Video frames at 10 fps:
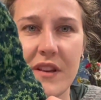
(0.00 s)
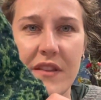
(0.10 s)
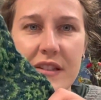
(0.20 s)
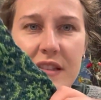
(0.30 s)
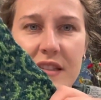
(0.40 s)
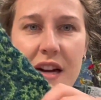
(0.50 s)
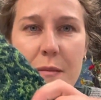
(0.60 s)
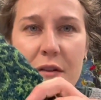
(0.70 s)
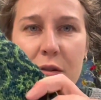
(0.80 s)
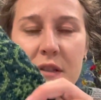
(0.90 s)
This is not
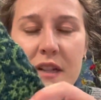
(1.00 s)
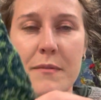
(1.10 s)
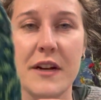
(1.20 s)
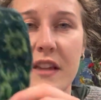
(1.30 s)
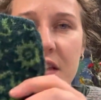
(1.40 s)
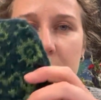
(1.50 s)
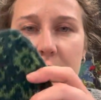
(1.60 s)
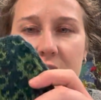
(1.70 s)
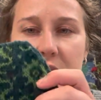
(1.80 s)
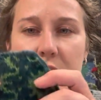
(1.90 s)
my first time knitting these
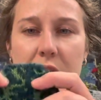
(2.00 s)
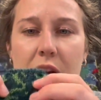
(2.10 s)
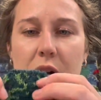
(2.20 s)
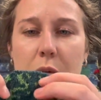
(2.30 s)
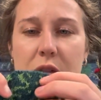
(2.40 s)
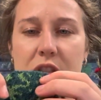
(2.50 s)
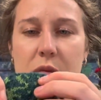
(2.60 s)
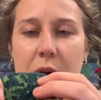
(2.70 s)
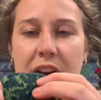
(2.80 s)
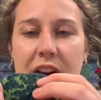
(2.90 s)
mittens, which is
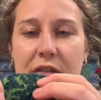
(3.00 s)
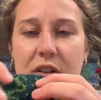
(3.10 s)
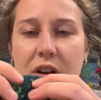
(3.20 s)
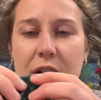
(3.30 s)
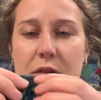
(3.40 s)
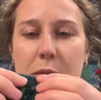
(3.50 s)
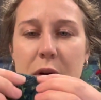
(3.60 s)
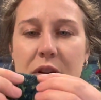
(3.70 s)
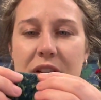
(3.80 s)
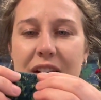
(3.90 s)
why I feel comfortable
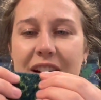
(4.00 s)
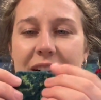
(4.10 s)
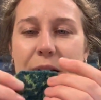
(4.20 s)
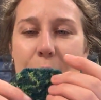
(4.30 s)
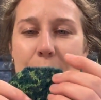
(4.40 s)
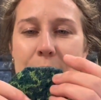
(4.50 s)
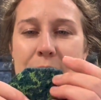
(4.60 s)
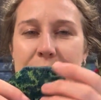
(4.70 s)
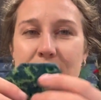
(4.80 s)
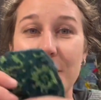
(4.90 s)

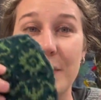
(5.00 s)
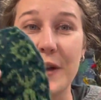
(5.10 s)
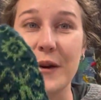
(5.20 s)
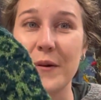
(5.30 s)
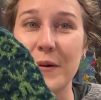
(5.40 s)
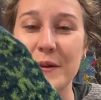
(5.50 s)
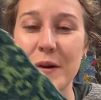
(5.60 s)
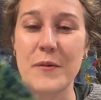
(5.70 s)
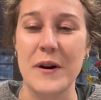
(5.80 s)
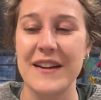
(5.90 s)
showing you only
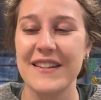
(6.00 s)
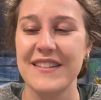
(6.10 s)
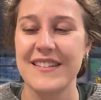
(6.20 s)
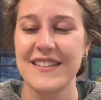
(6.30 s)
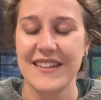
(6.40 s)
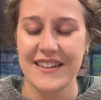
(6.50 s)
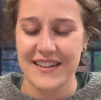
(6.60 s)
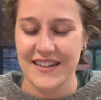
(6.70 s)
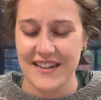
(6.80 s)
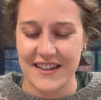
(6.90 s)
one.
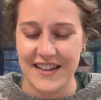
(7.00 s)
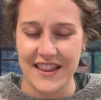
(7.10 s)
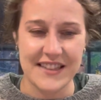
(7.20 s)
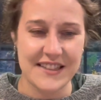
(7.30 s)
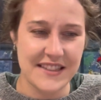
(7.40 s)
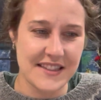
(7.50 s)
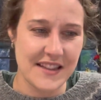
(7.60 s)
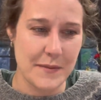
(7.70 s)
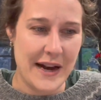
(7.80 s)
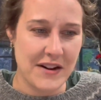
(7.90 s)
This
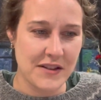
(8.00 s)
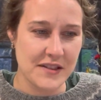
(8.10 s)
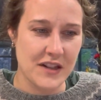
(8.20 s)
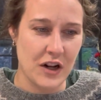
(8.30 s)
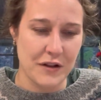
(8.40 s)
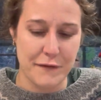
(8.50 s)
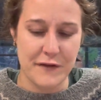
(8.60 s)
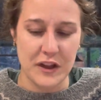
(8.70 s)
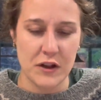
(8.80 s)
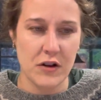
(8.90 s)
pattern is called
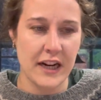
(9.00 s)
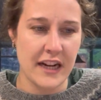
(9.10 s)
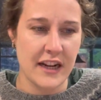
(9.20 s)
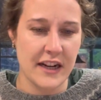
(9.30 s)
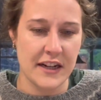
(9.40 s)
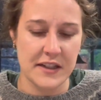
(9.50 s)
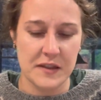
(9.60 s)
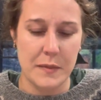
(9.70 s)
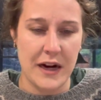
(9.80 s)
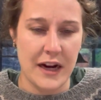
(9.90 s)
Filigree, and it is
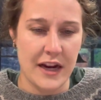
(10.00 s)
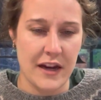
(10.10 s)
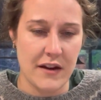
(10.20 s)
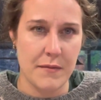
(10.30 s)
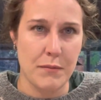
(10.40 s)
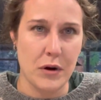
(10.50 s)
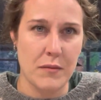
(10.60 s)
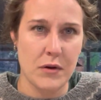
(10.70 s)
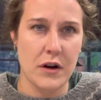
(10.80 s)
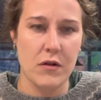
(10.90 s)
by
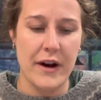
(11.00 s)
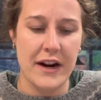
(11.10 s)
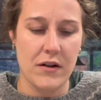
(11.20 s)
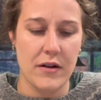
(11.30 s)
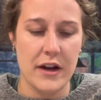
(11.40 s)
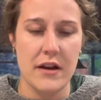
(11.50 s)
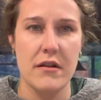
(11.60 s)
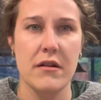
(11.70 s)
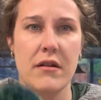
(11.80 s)
Barbara Gregory.